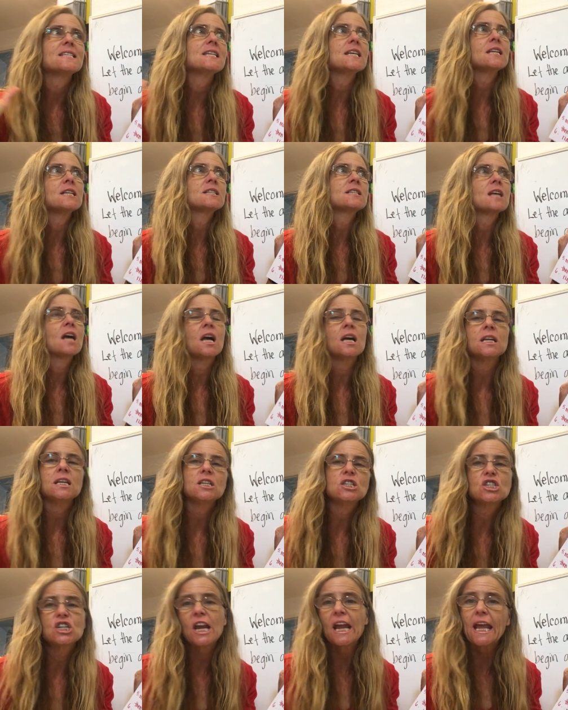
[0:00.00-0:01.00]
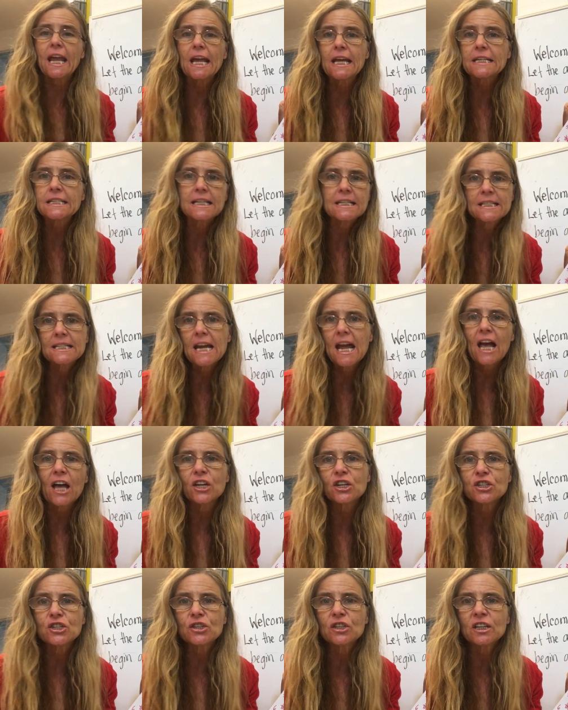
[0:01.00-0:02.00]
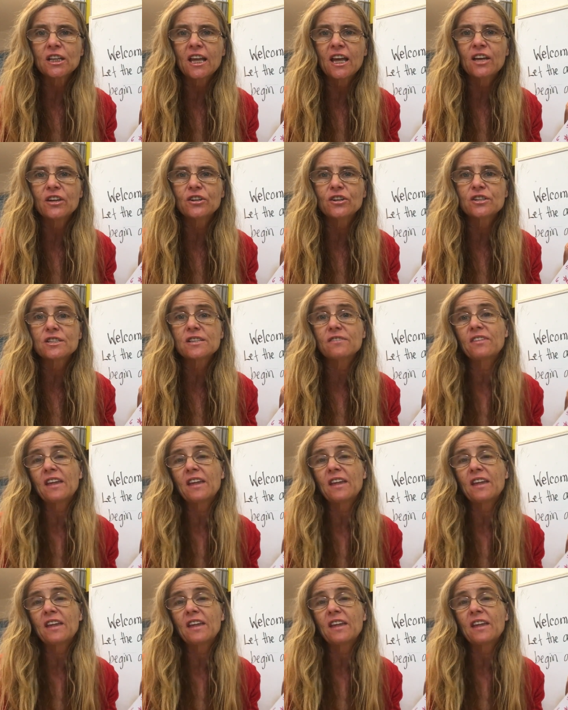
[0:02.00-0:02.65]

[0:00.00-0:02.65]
sing-songy chant as to how to do the letters.